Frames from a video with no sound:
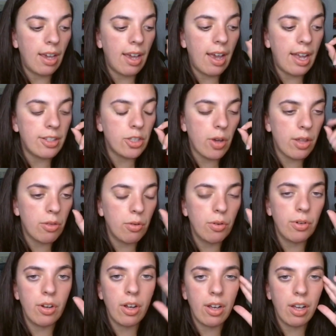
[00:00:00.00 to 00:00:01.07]
And so I
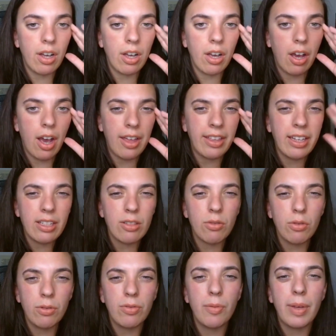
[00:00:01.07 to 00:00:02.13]
thought, I think it's
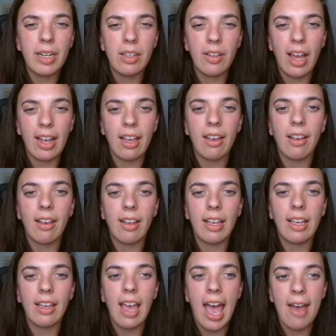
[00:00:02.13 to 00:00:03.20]
good for me to like
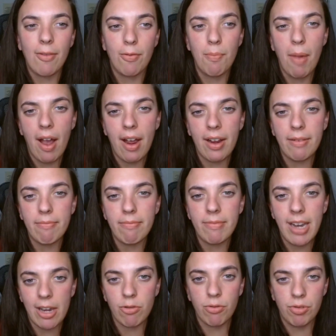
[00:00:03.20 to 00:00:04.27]
have my
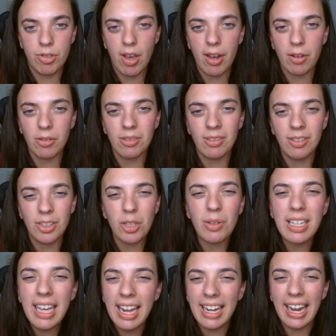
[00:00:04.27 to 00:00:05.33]
natural cycle. So
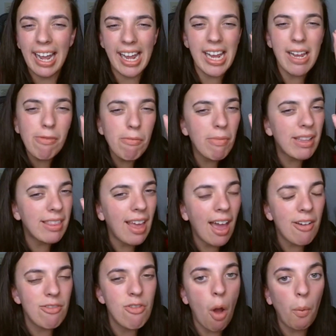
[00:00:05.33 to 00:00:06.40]
again, even
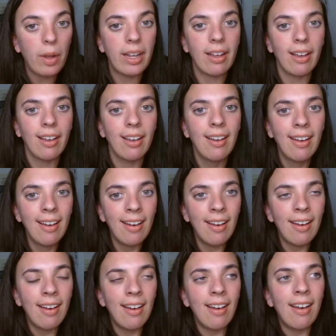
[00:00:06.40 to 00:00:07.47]
without knowing
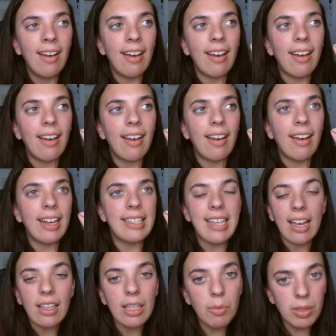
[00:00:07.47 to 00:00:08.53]

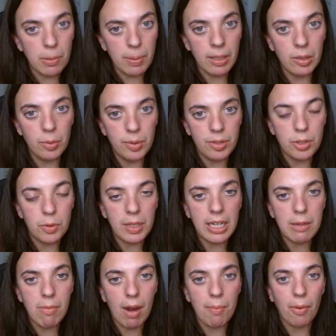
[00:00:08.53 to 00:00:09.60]
exactly what the pill was doing
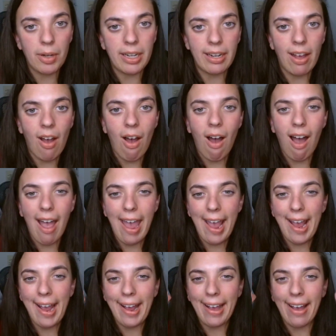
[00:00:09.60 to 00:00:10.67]
in my body,
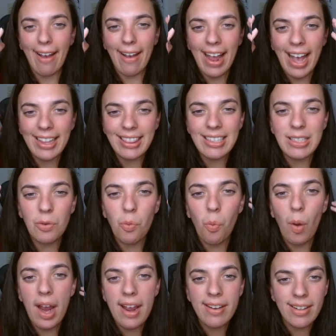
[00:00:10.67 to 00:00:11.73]
I had this
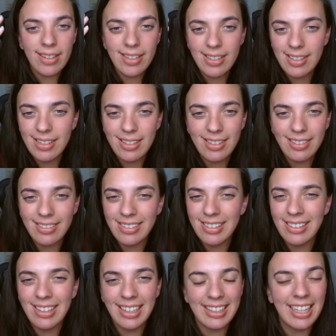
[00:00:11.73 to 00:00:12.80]
awareness
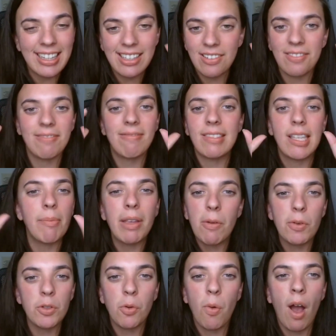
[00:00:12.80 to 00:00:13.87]
that something
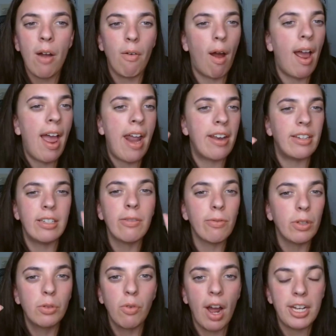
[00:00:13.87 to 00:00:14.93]
wasn't quite right and it didn't
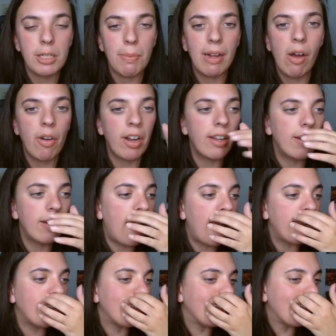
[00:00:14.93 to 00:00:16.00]
feel right to be on it.
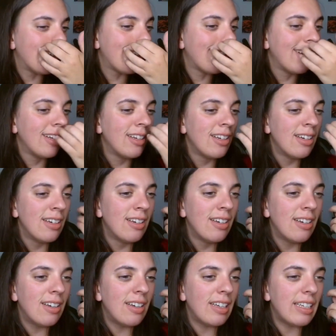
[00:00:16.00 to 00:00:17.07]
And
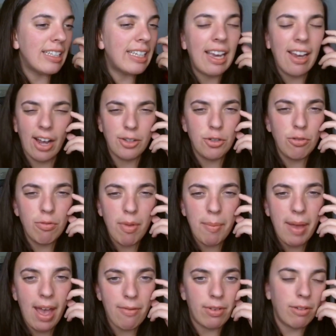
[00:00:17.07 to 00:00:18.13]
yeah, I do remember
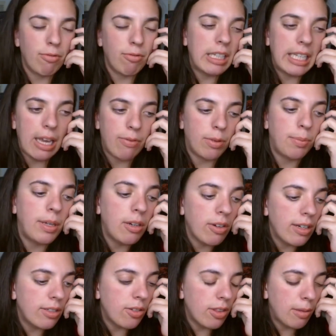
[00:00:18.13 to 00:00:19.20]
having really heavy
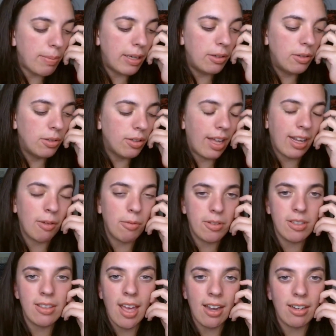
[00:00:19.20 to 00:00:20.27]
periods on the pill. Like it
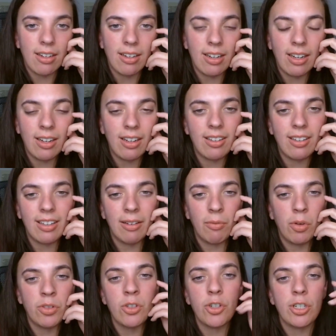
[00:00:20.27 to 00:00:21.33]

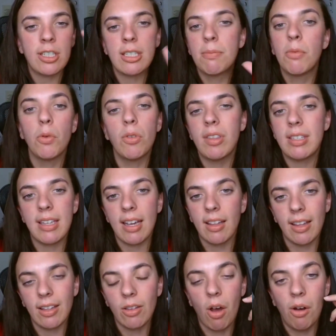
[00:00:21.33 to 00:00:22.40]
wasn't just smooth
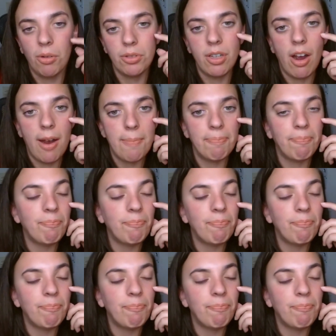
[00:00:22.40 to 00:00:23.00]
sailing the whole time.